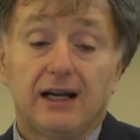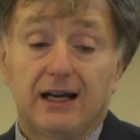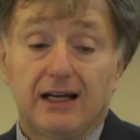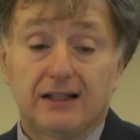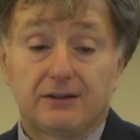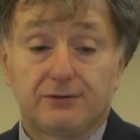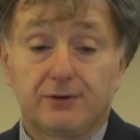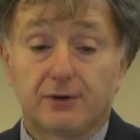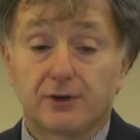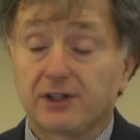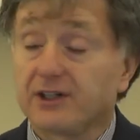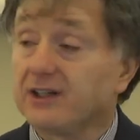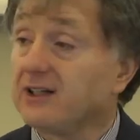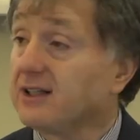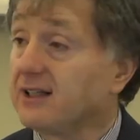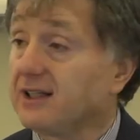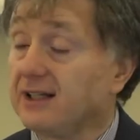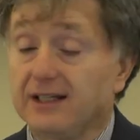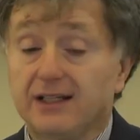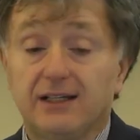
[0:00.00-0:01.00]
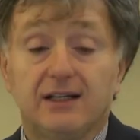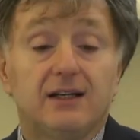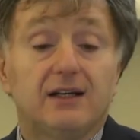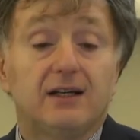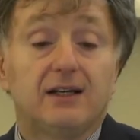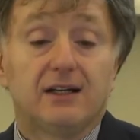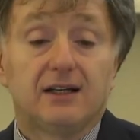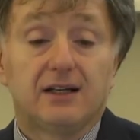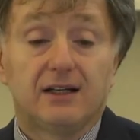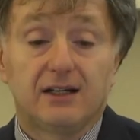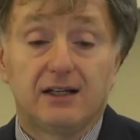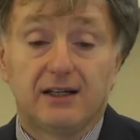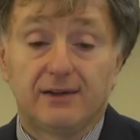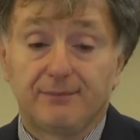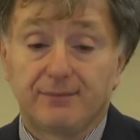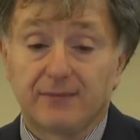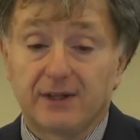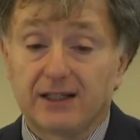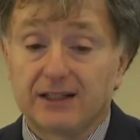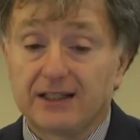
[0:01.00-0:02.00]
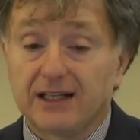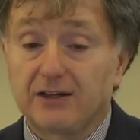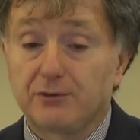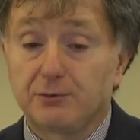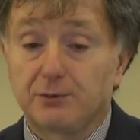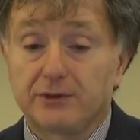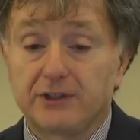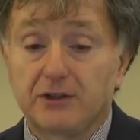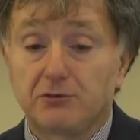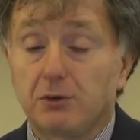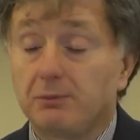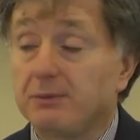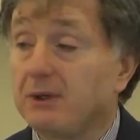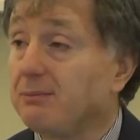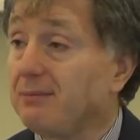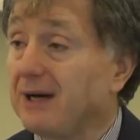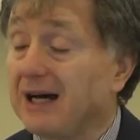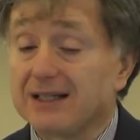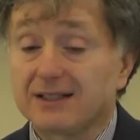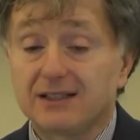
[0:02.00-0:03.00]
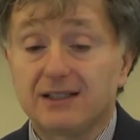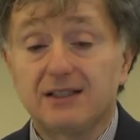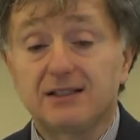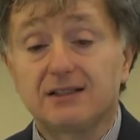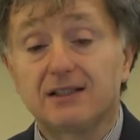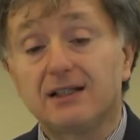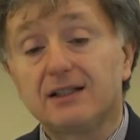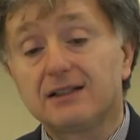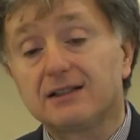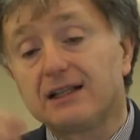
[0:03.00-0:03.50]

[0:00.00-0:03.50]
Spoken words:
At 4:30, there will be buses